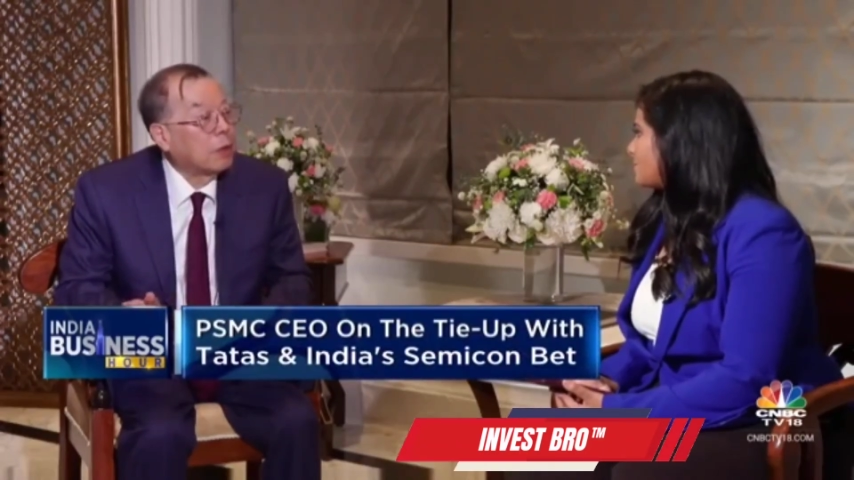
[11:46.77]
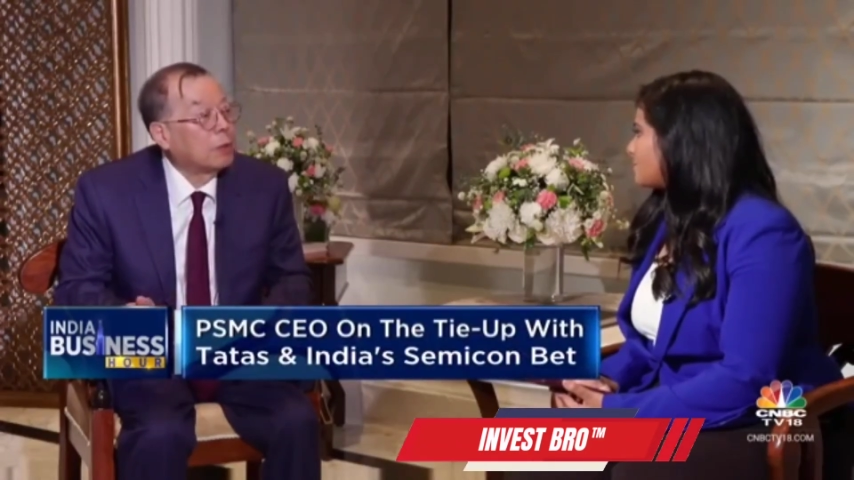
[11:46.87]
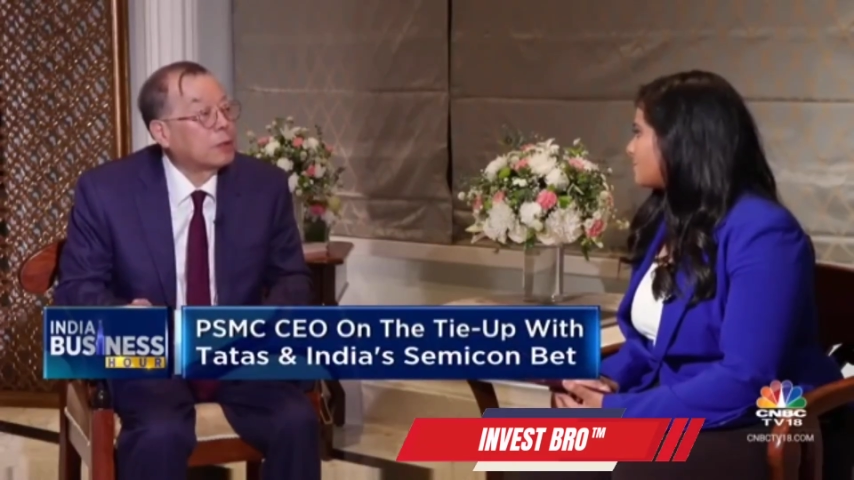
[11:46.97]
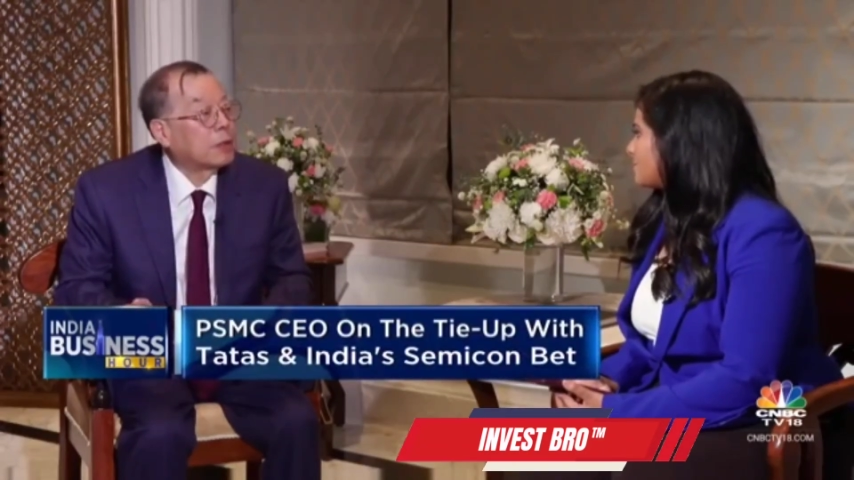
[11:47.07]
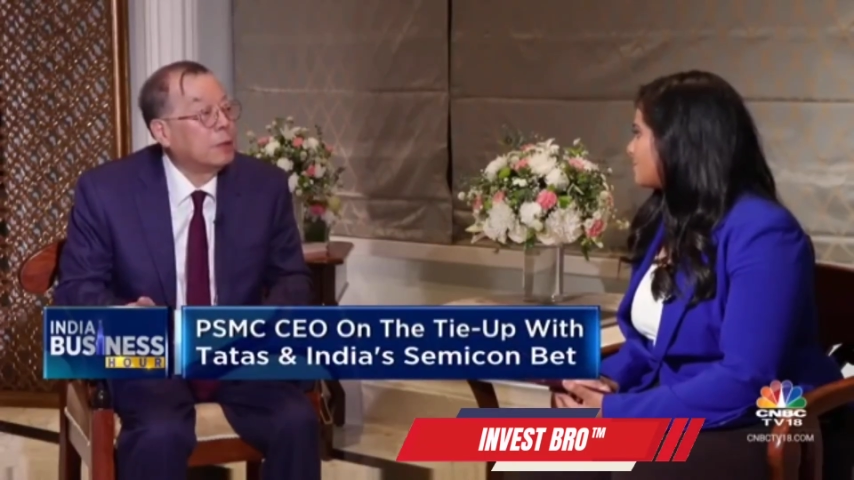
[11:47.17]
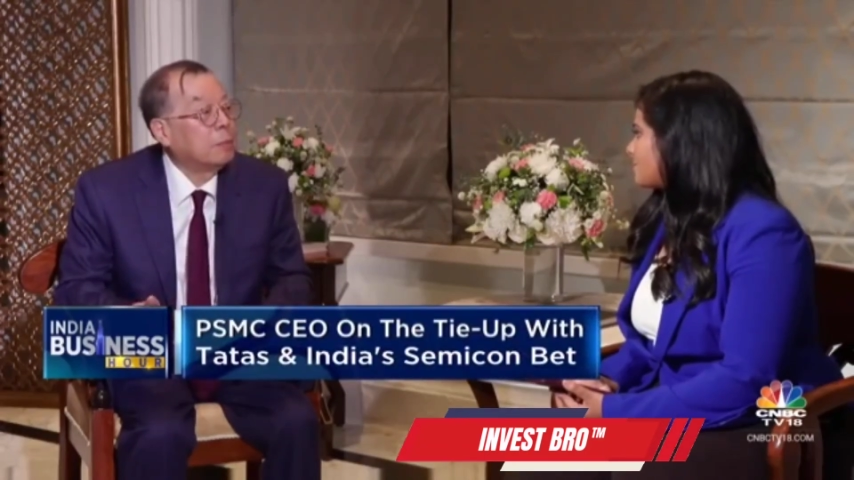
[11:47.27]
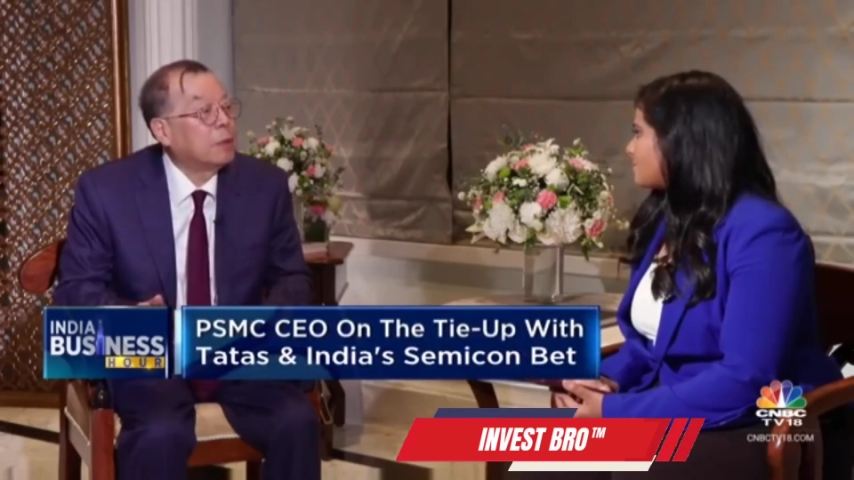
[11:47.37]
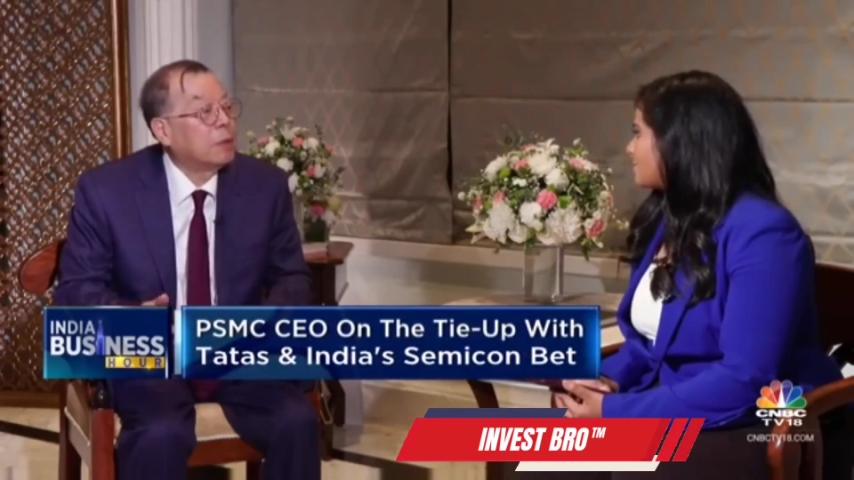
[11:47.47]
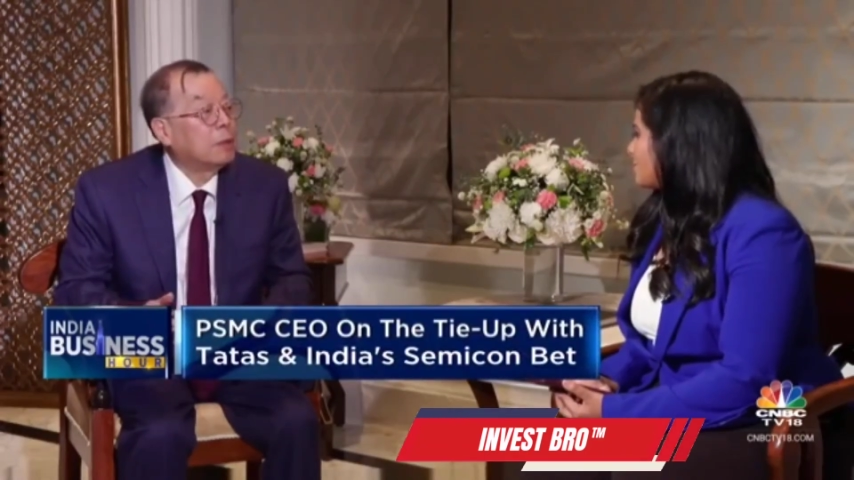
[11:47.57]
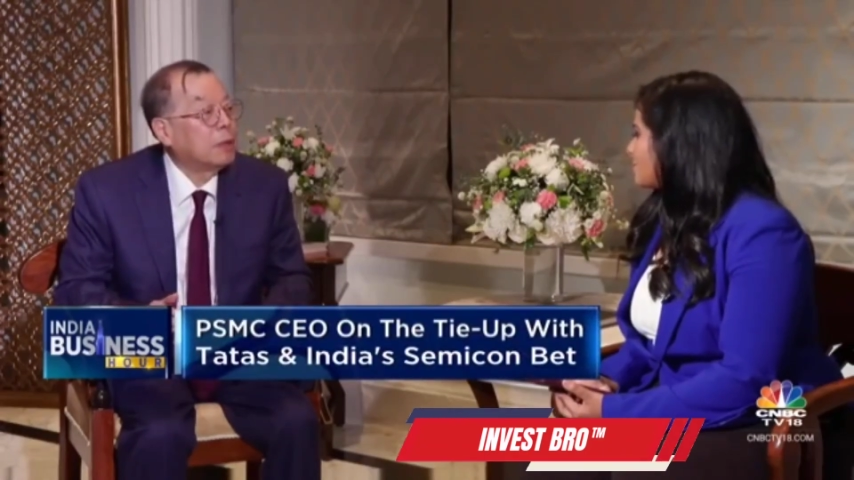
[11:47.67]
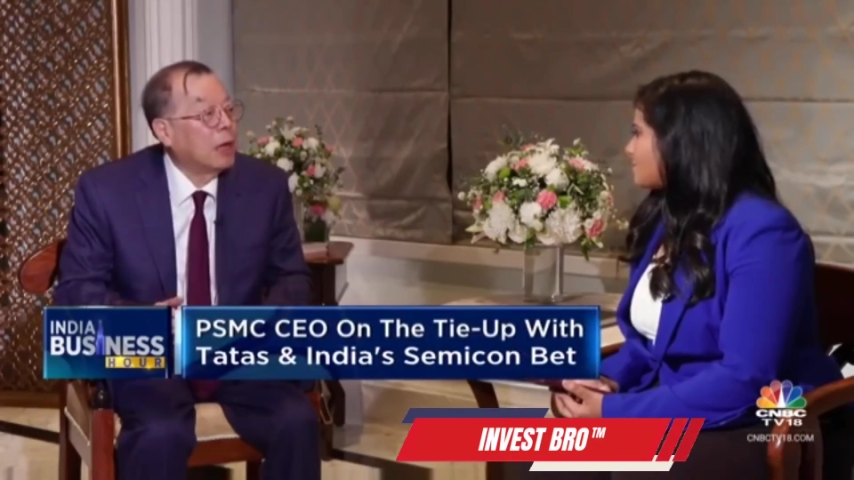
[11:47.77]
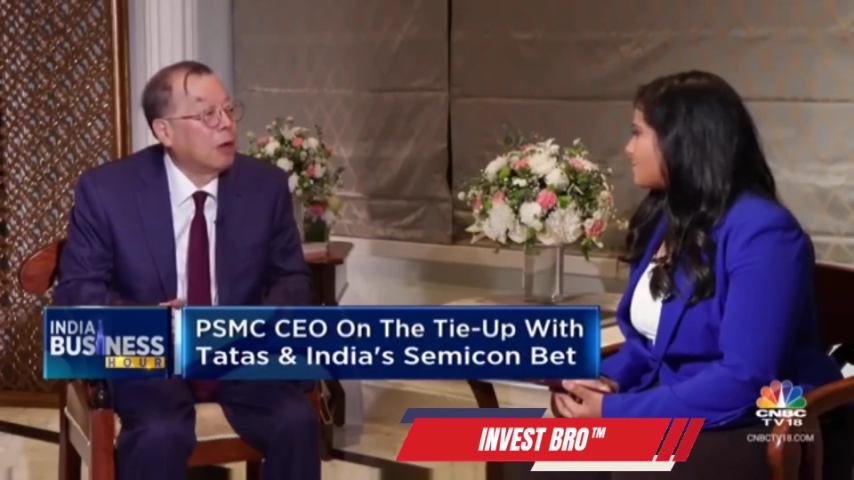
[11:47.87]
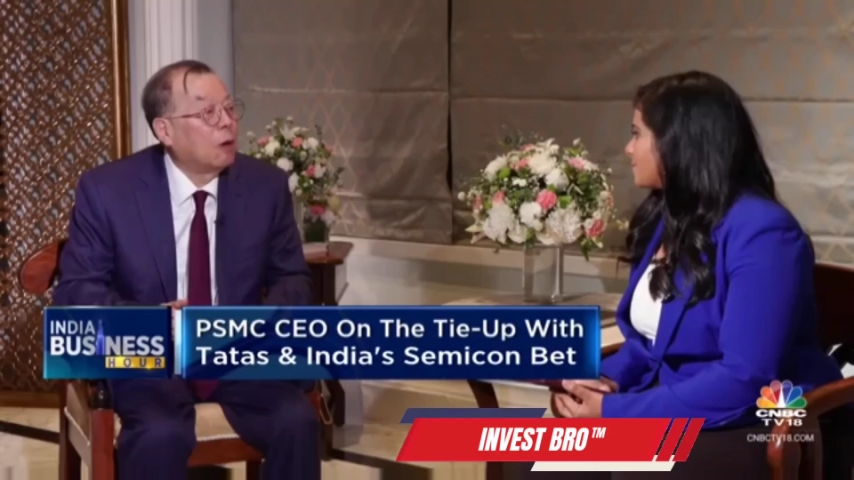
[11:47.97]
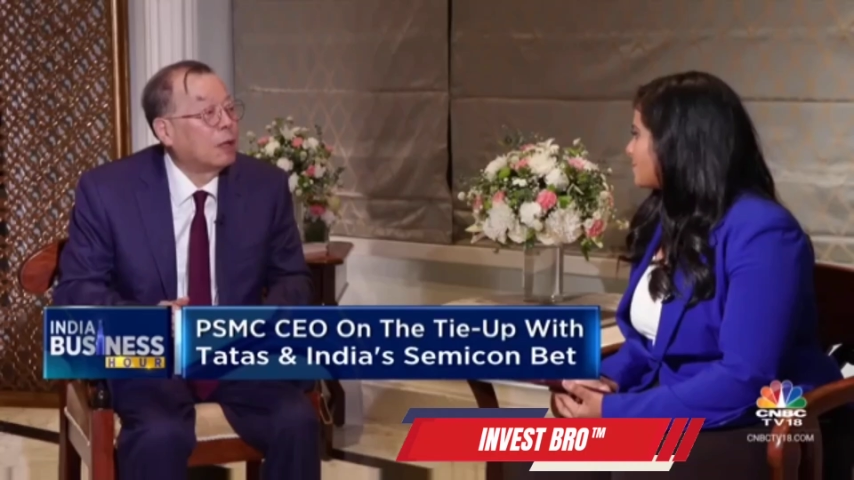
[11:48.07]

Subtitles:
Taiwanese company now